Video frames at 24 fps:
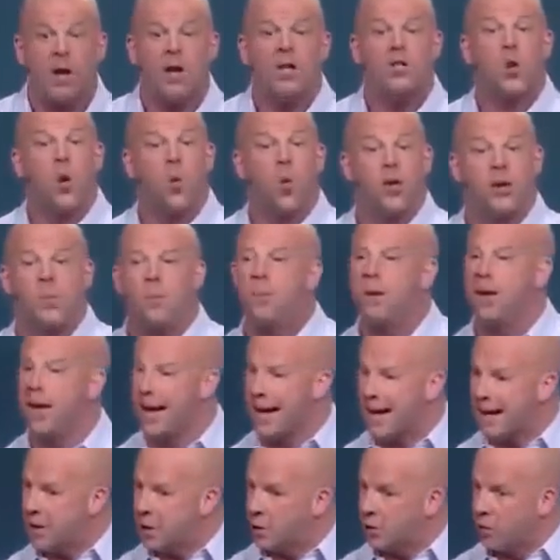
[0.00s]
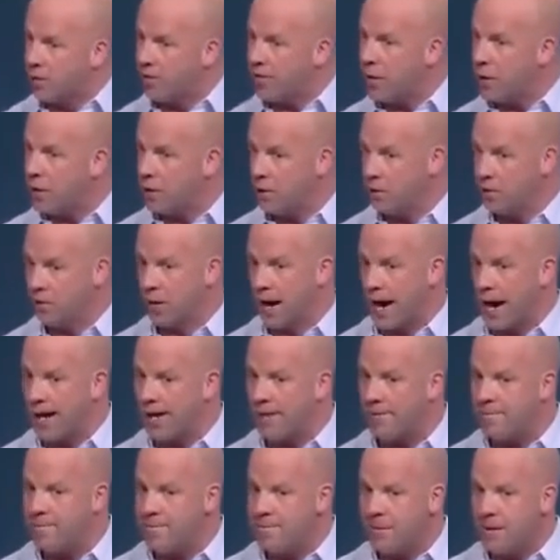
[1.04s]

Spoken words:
So what plan do review, right?